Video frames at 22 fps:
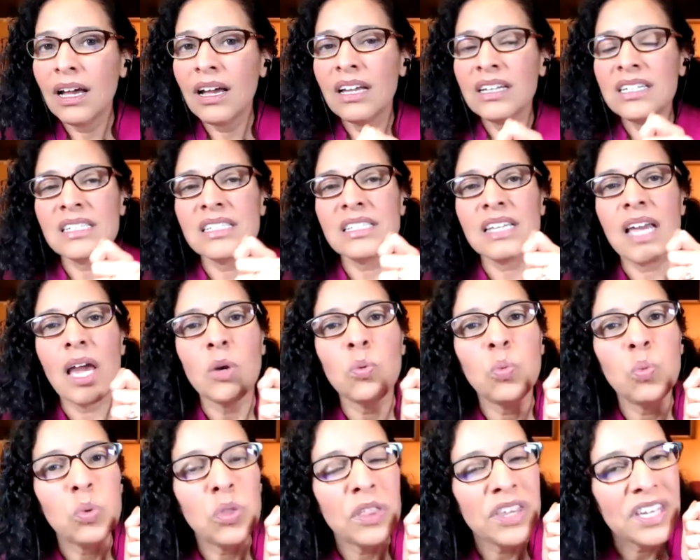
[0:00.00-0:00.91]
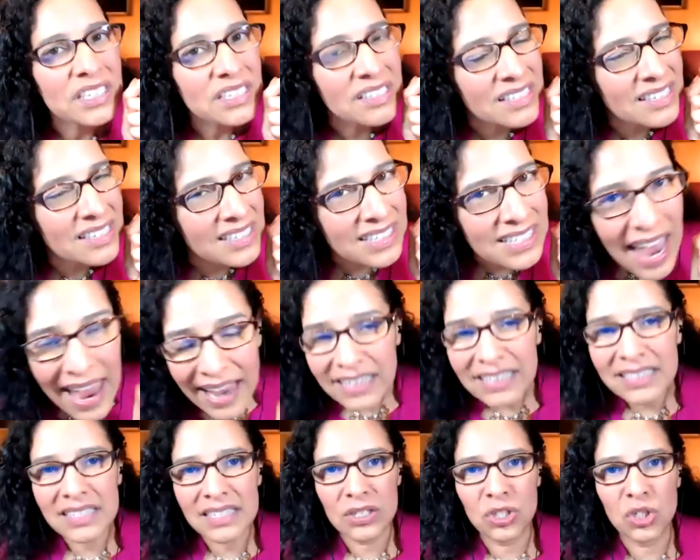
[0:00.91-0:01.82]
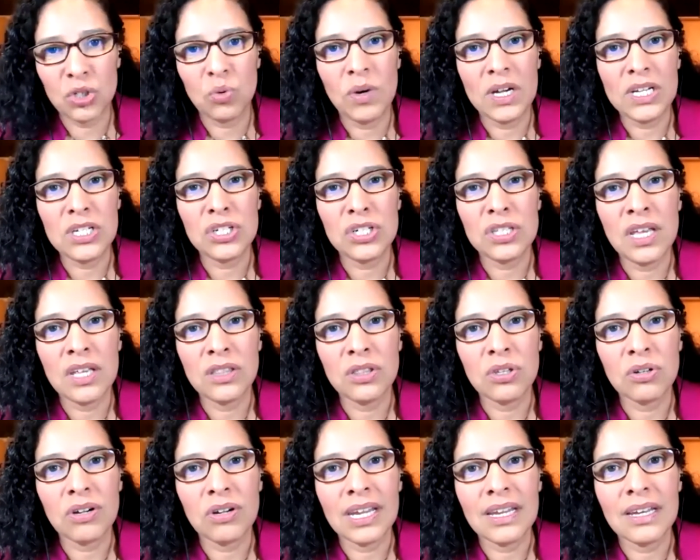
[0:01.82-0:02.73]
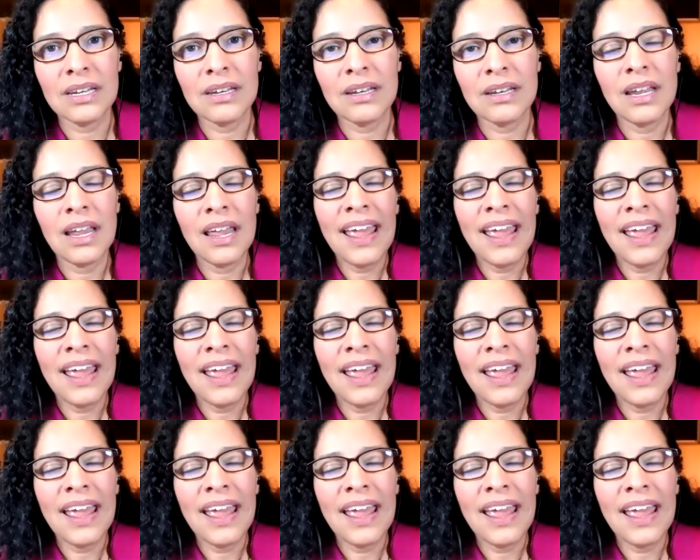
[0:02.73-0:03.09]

decide the exact situation that they're in,